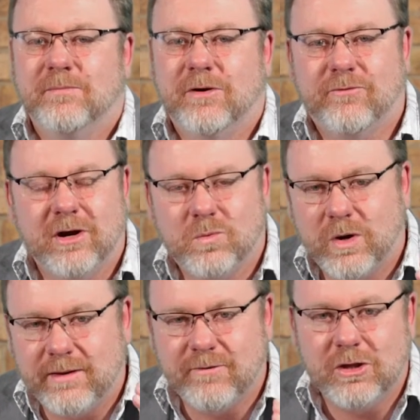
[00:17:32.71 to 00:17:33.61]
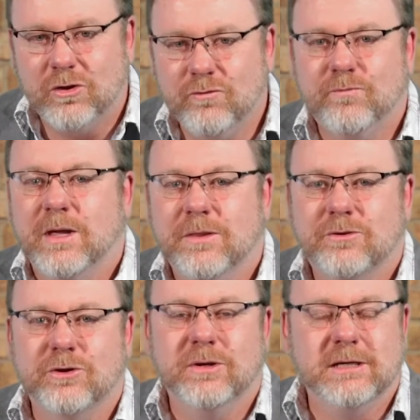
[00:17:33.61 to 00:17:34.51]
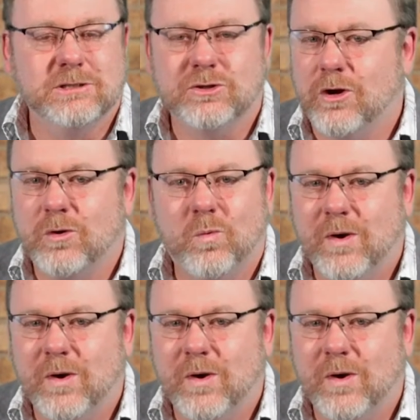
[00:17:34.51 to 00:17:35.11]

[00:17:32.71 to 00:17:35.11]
My friend, whatever you've been through is not